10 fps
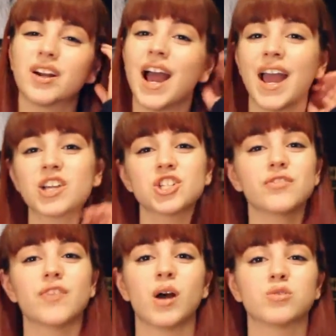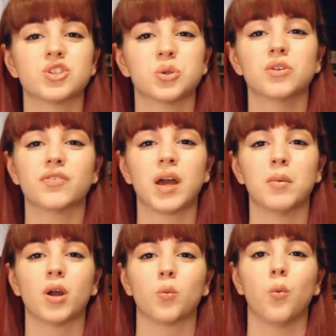I actually found 2 of them
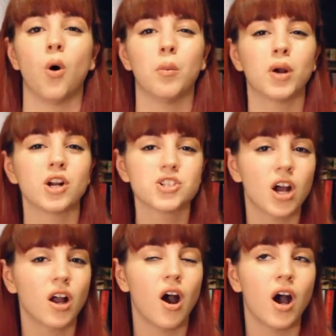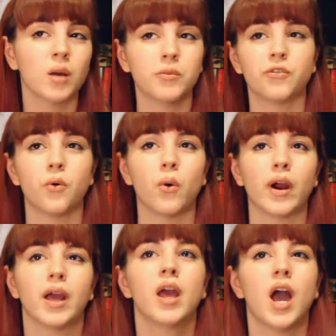on Walmart.com for,